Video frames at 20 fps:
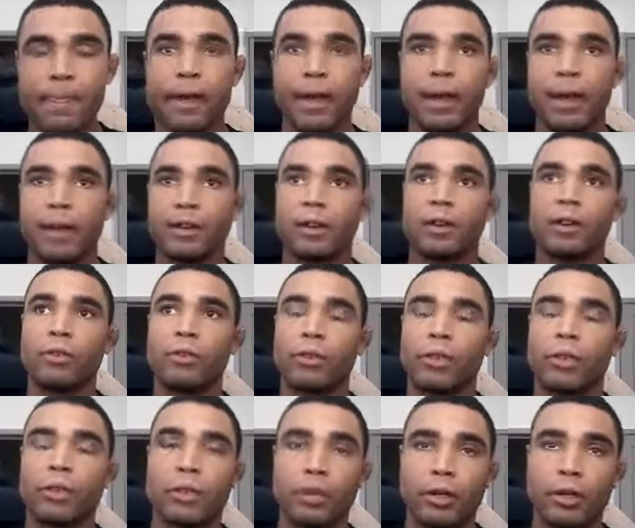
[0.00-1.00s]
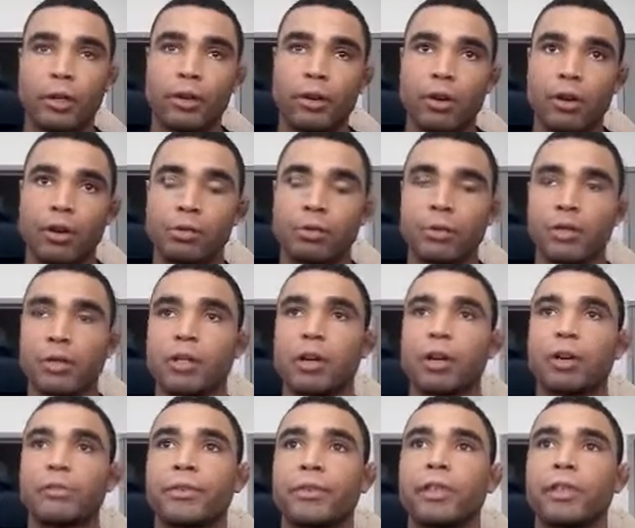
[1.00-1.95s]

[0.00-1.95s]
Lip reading: And go for the choke,